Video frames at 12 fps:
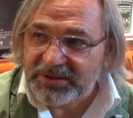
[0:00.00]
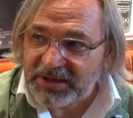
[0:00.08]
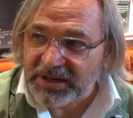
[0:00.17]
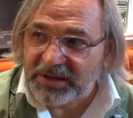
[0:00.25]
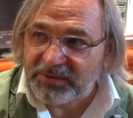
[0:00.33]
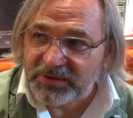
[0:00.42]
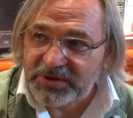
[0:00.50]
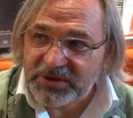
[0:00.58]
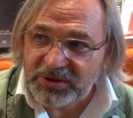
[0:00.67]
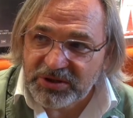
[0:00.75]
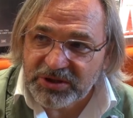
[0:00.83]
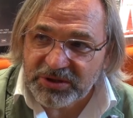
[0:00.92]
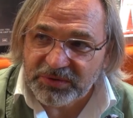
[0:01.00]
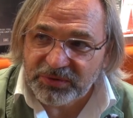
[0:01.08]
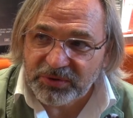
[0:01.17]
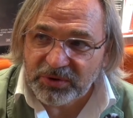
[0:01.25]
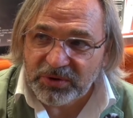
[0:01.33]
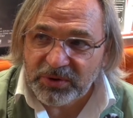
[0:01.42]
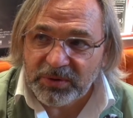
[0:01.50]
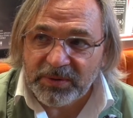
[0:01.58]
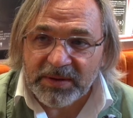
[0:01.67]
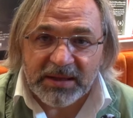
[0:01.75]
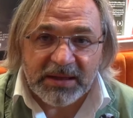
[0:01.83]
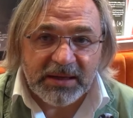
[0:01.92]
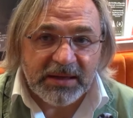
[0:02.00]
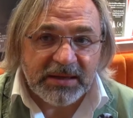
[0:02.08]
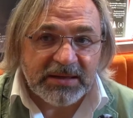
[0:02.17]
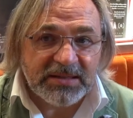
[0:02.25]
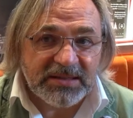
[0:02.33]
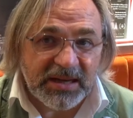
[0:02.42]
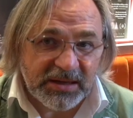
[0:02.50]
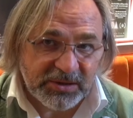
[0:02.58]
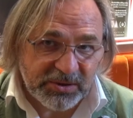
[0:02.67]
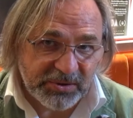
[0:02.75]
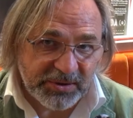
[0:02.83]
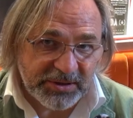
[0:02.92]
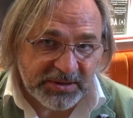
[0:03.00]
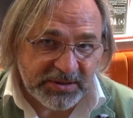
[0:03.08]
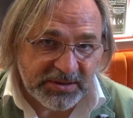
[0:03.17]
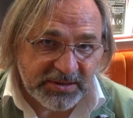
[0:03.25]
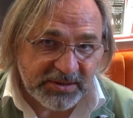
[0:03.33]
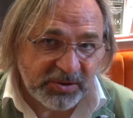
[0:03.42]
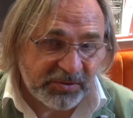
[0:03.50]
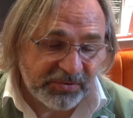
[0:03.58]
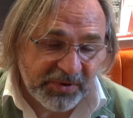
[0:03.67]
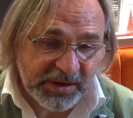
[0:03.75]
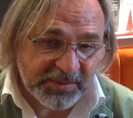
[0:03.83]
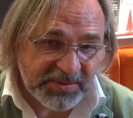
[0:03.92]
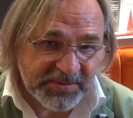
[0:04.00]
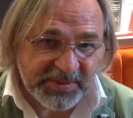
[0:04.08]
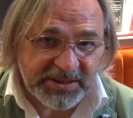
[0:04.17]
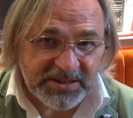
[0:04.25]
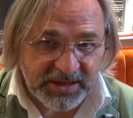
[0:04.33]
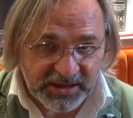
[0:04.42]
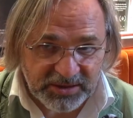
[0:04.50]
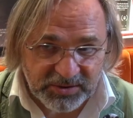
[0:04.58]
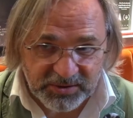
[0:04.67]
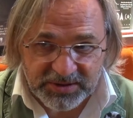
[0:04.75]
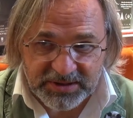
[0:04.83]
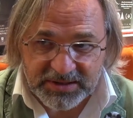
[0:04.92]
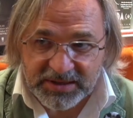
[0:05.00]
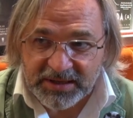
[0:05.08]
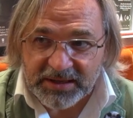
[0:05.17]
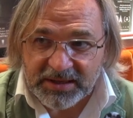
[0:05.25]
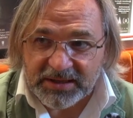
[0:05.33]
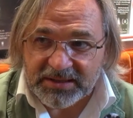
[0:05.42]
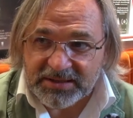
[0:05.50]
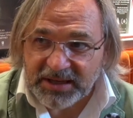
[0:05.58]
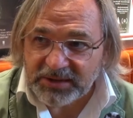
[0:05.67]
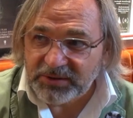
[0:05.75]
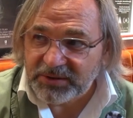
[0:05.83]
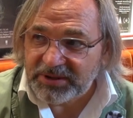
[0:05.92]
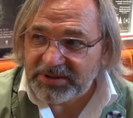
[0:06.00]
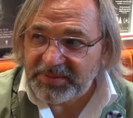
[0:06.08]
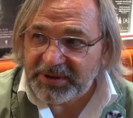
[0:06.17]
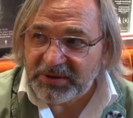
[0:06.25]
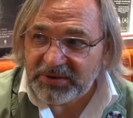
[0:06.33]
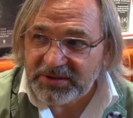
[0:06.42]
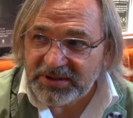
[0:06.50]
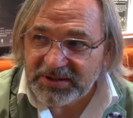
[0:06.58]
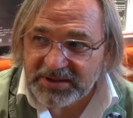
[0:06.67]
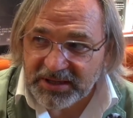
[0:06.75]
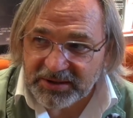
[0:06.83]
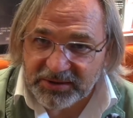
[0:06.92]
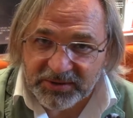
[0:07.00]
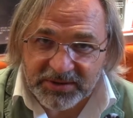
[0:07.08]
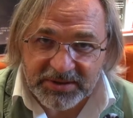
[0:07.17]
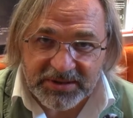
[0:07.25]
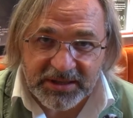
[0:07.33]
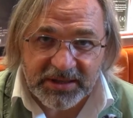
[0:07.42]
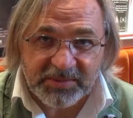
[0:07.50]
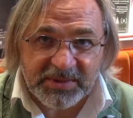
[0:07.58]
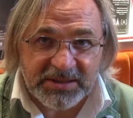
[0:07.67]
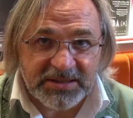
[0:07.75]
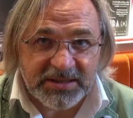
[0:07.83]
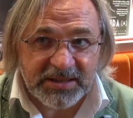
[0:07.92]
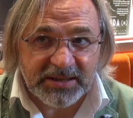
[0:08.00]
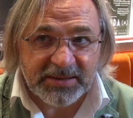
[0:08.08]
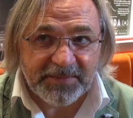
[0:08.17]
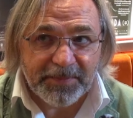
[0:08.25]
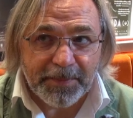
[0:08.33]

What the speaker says: Then I was searching for sanctuaries, not farms, but sanctuaries. Sanctuaries, because in sanctuaries, animals are